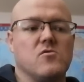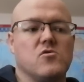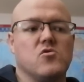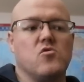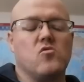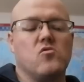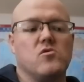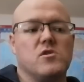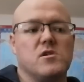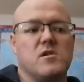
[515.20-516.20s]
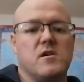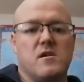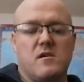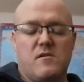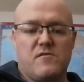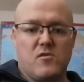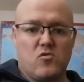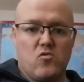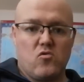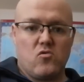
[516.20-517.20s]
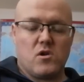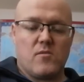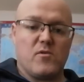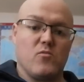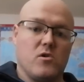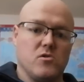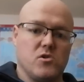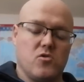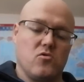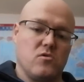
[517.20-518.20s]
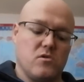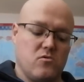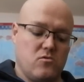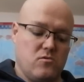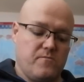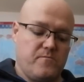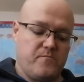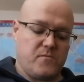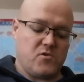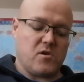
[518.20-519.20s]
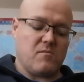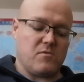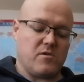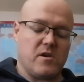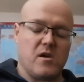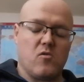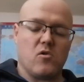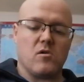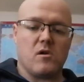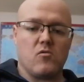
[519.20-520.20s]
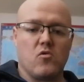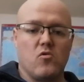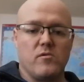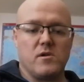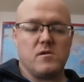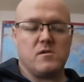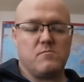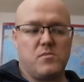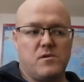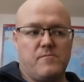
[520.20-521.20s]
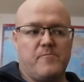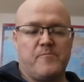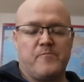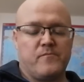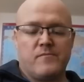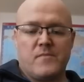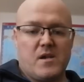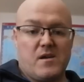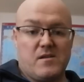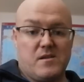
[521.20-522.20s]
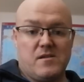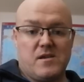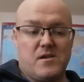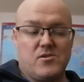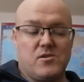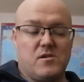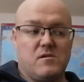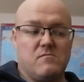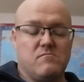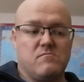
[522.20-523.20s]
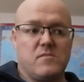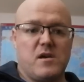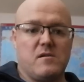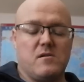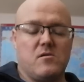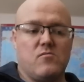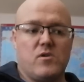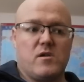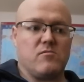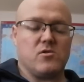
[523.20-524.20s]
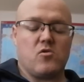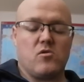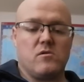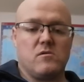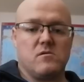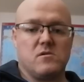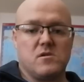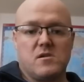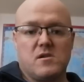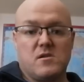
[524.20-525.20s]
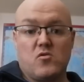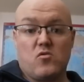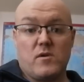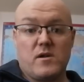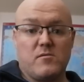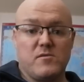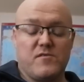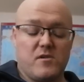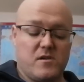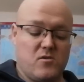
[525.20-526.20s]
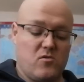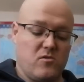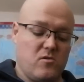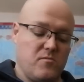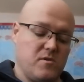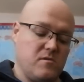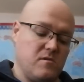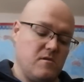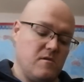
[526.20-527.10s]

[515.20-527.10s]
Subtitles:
So she's like, if you're no coming with us, get out the now. So I'm like, right, I'll go with yous, but I had no intention of ending up where I was going, because I didn't know where I was fucking going, know what I mean?